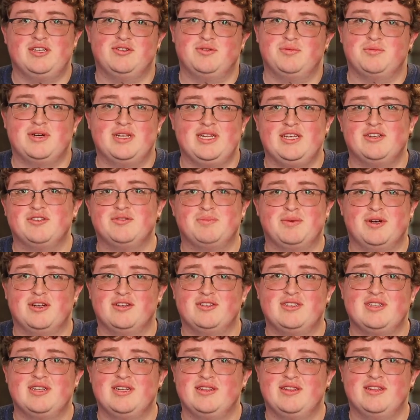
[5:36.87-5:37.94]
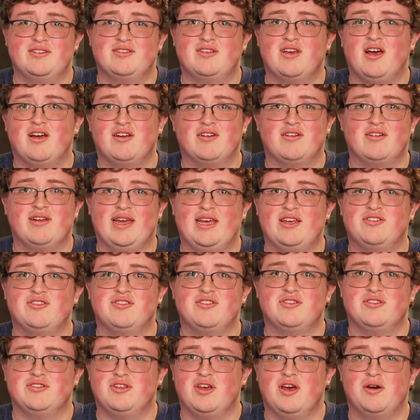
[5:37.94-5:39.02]
what each person in this congregation
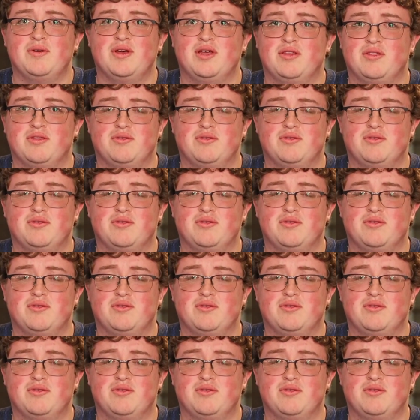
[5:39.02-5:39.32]
is going